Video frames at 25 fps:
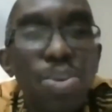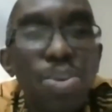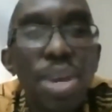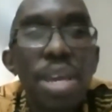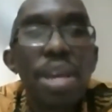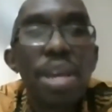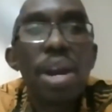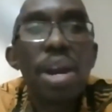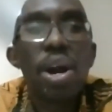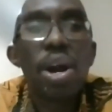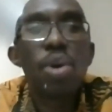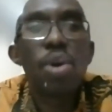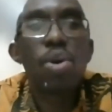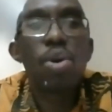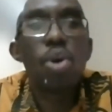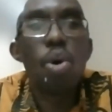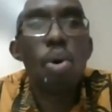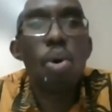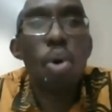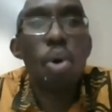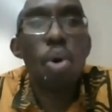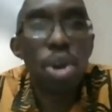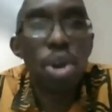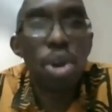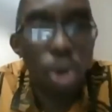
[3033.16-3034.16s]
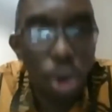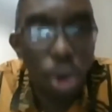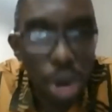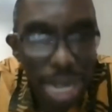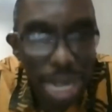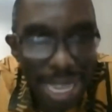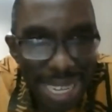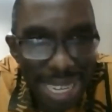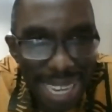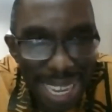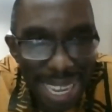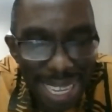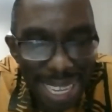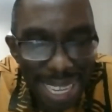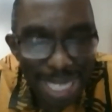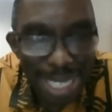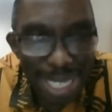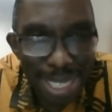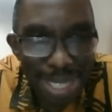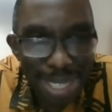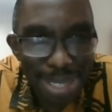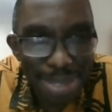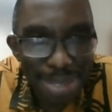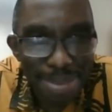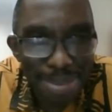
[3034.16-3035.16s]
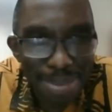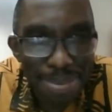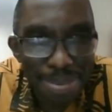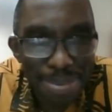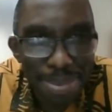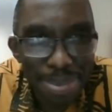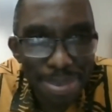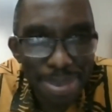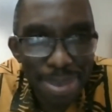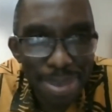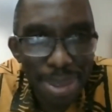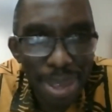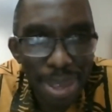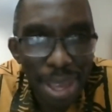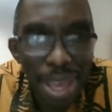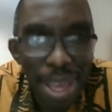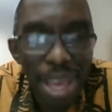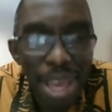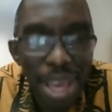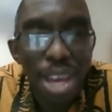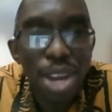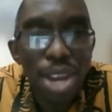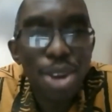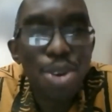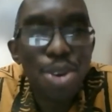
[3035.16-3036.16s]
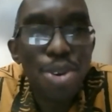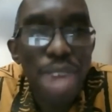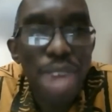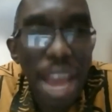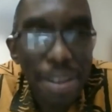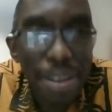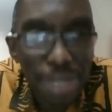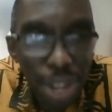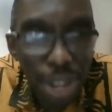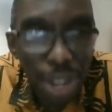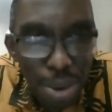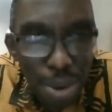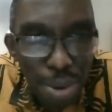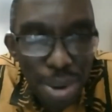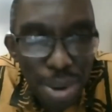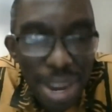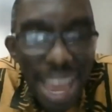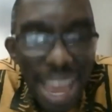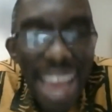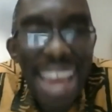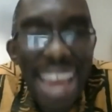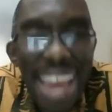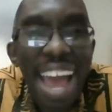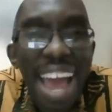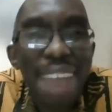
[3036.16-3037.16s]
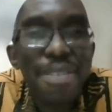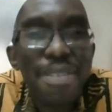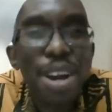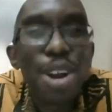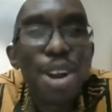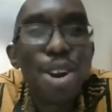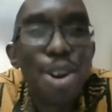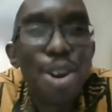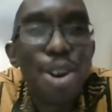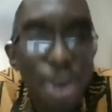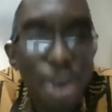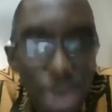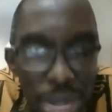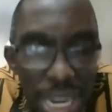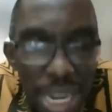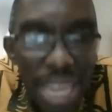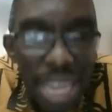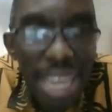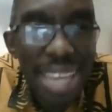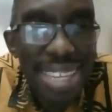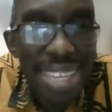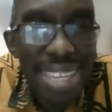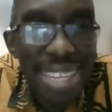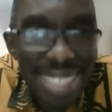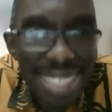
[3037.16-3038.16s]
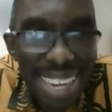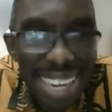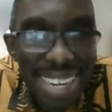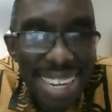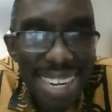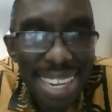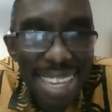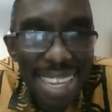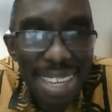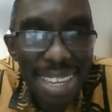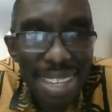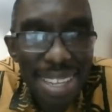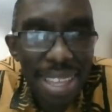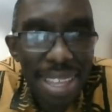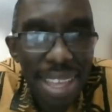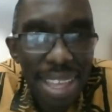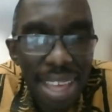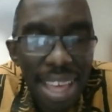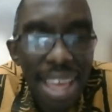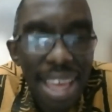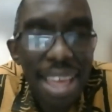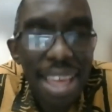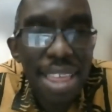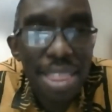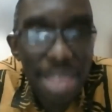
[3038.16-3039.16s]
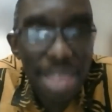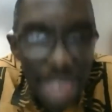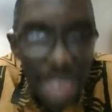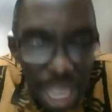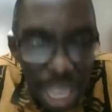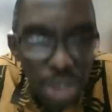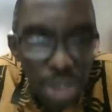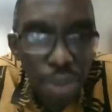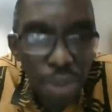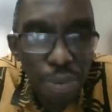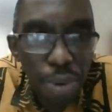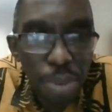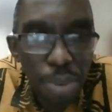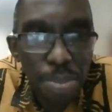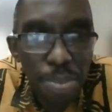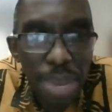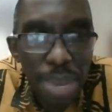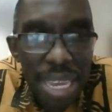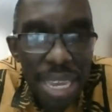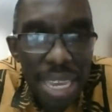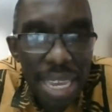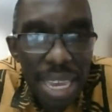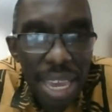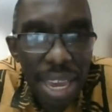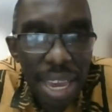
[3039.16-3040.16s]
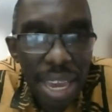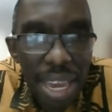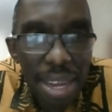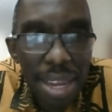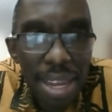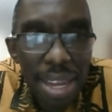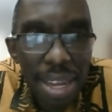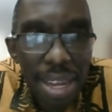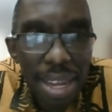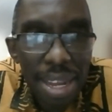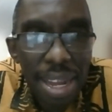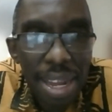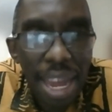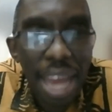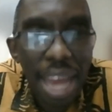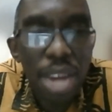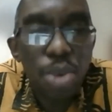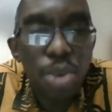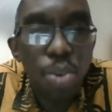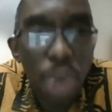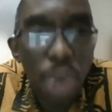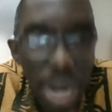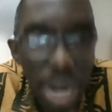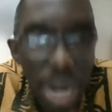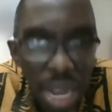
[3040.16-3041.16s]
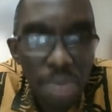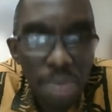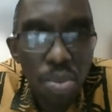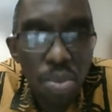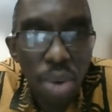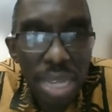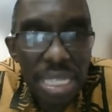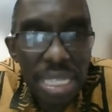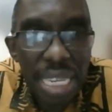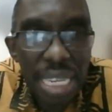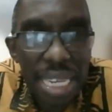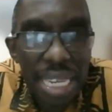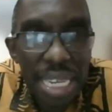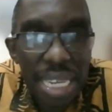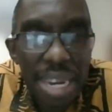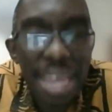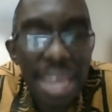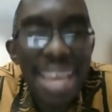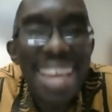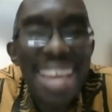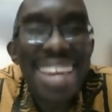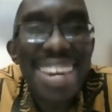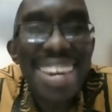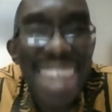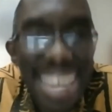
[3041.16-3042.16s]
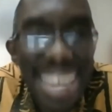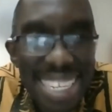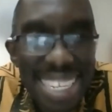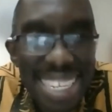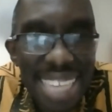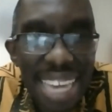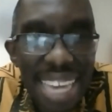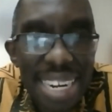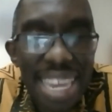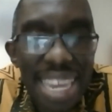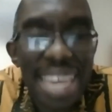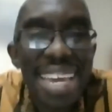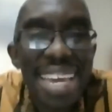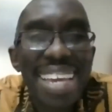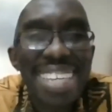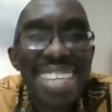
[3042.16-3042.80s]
we go on holiday. Good afternoon and have a good Sunday. Thank you for being here and welcome once again. Next Sunday,